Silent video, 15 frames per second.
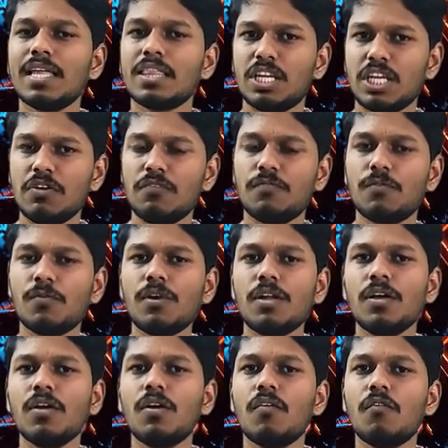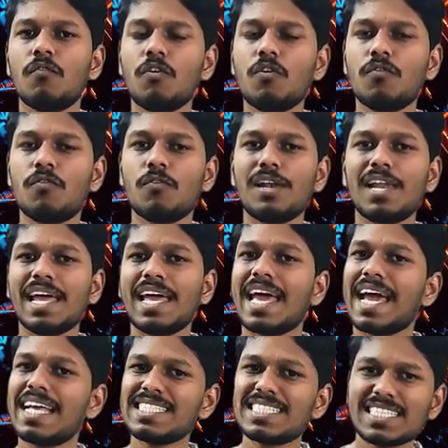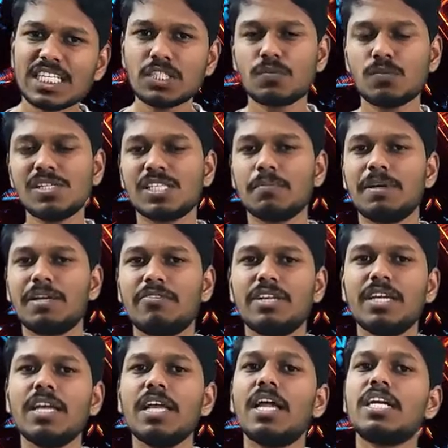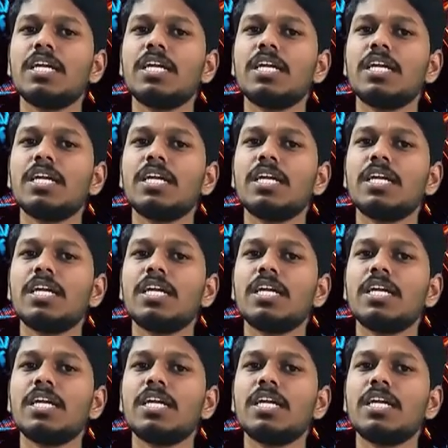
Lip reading: 3-fold, 4-fold and 6-fold symmetry